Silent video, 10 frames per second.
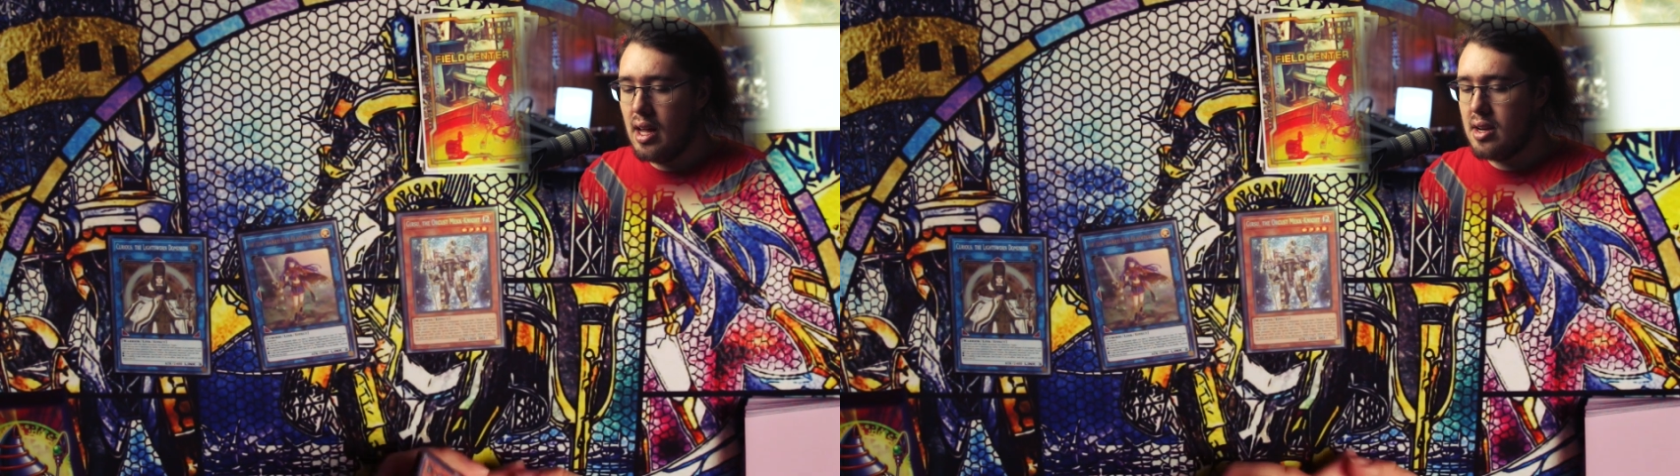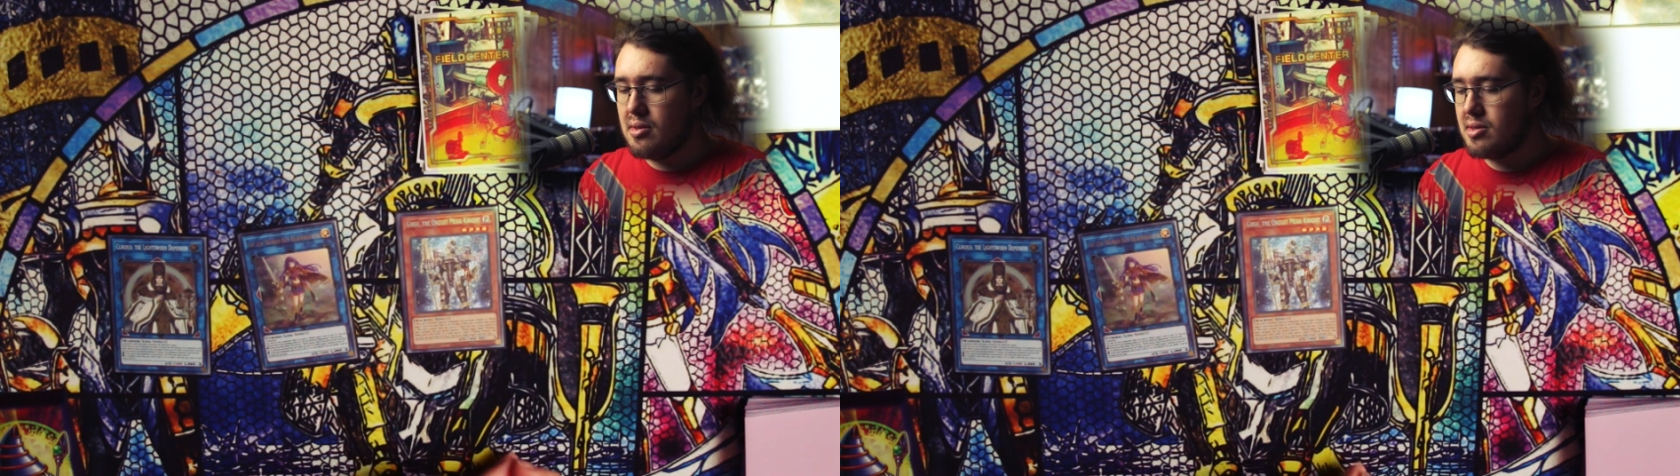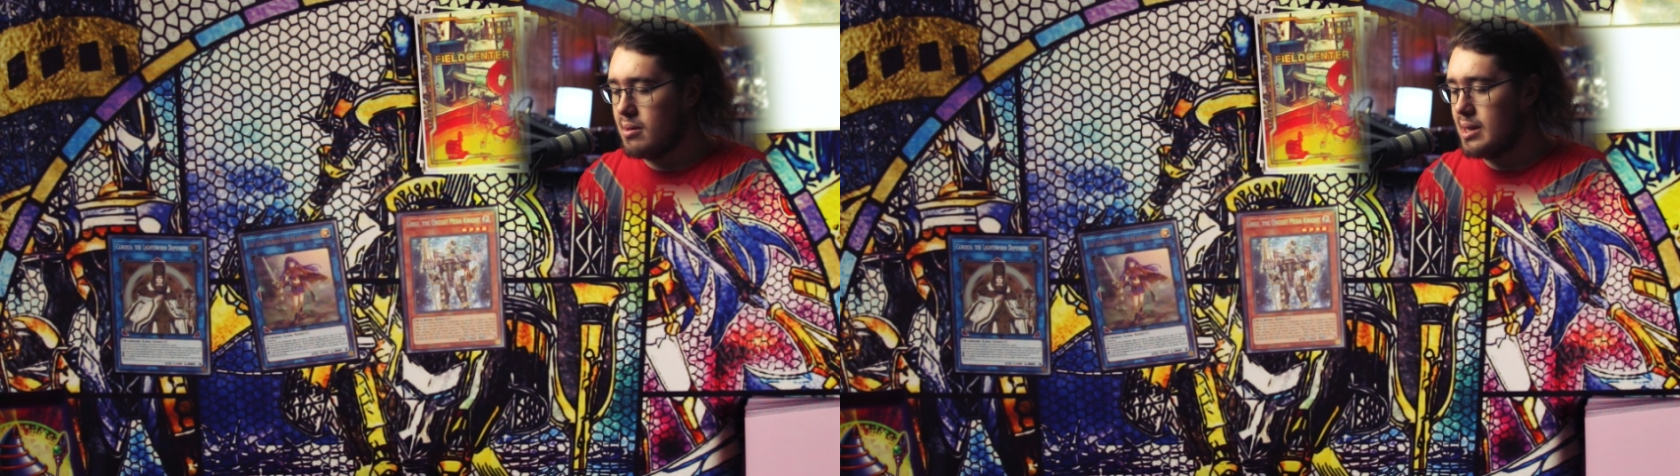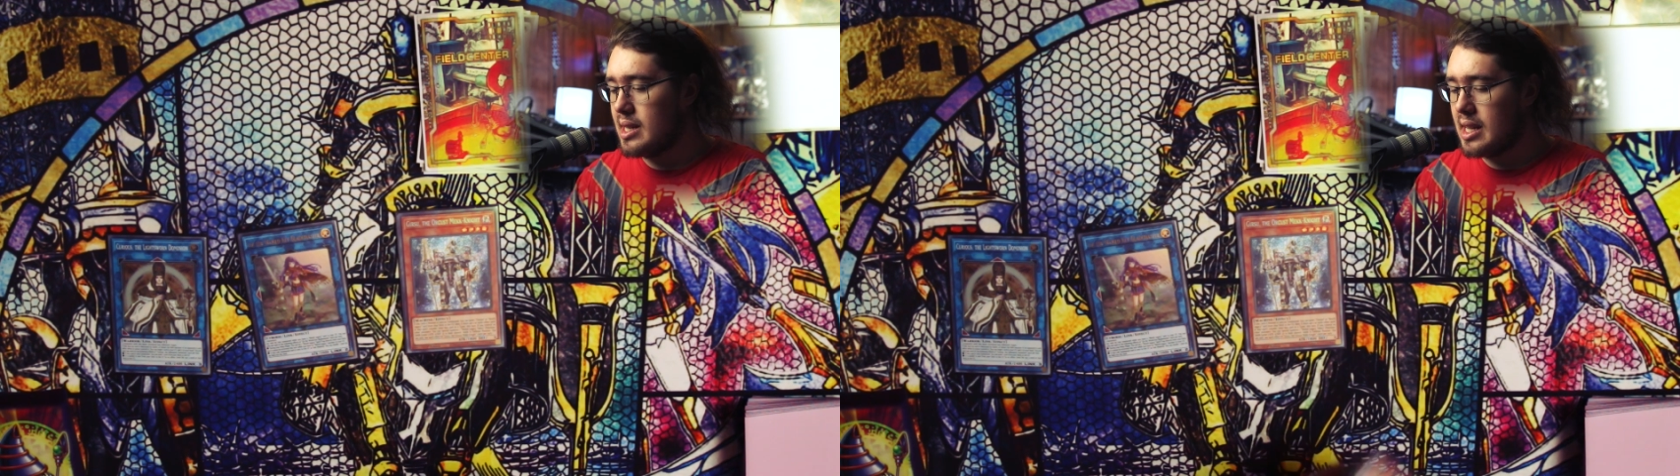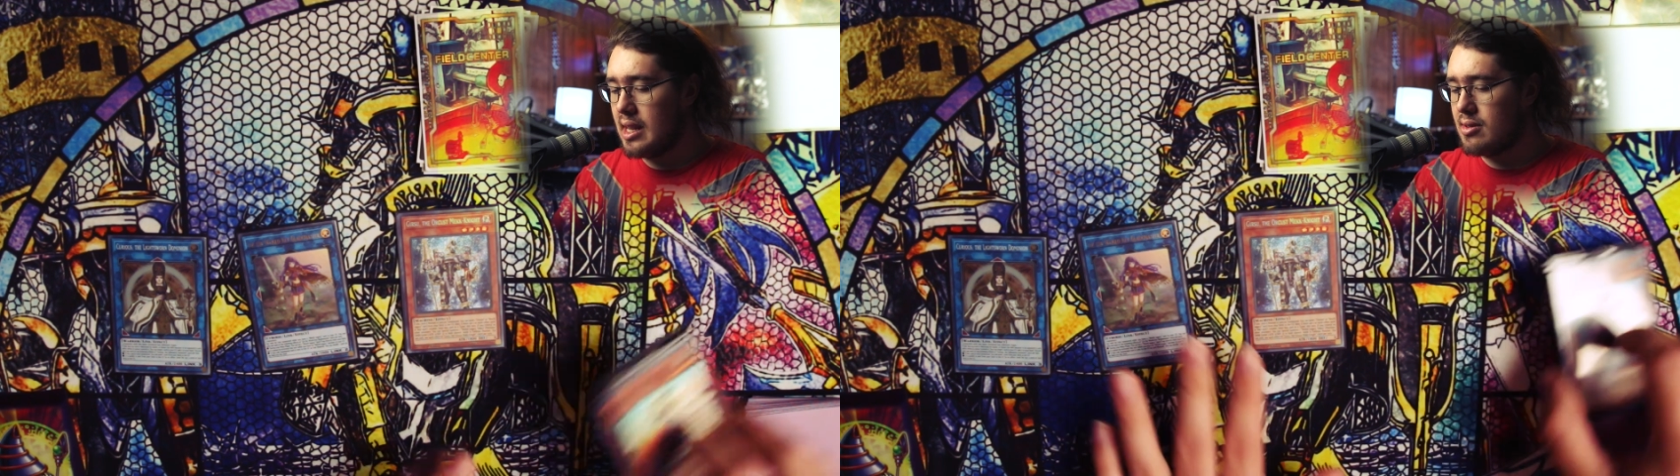to
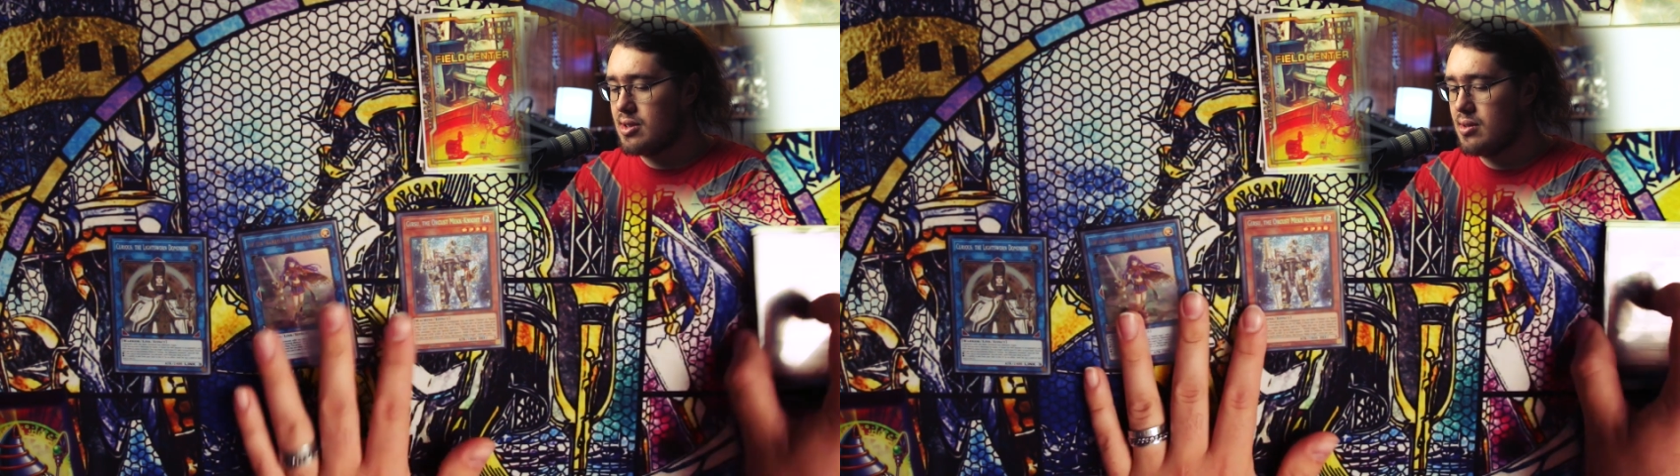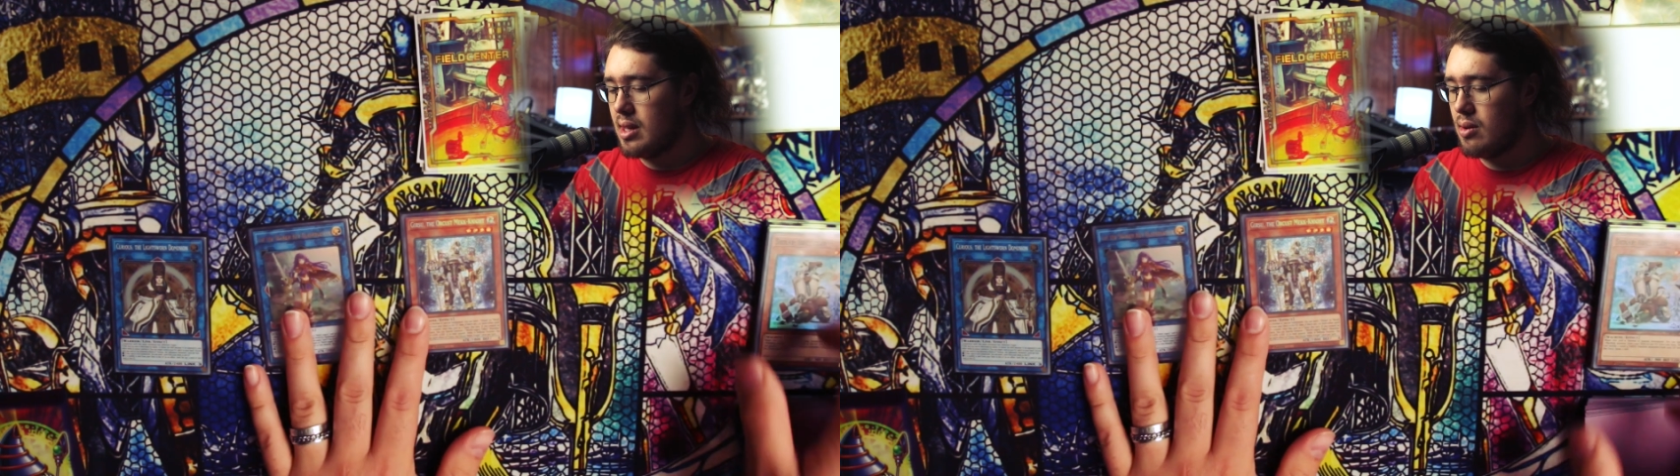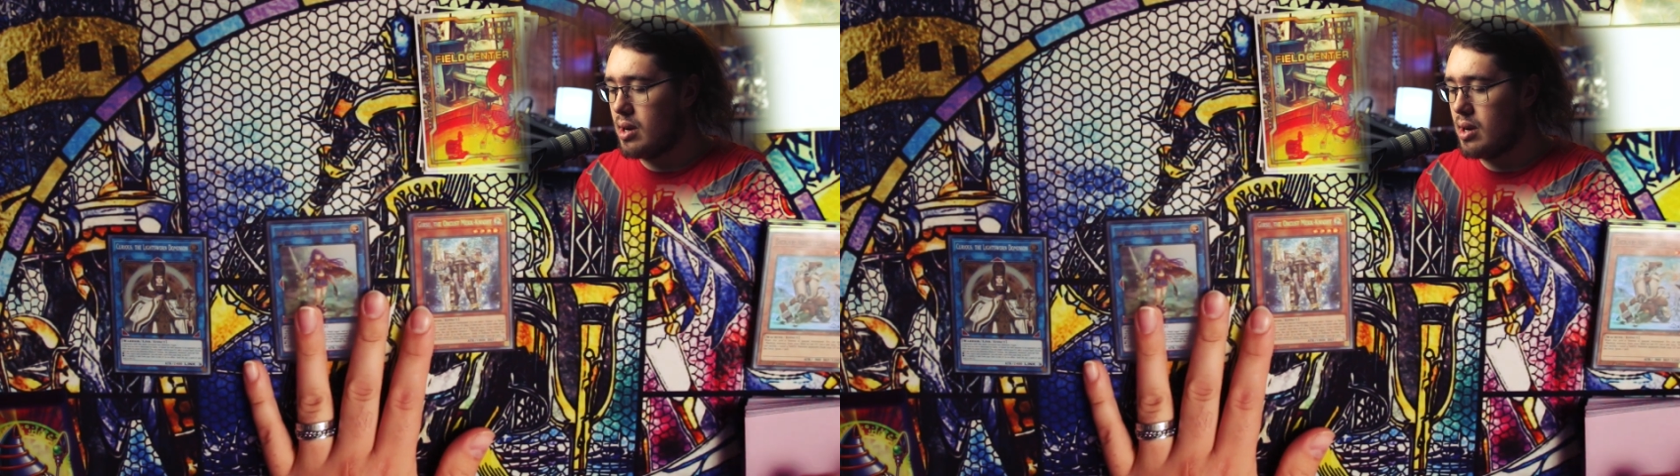summon Gearsu, the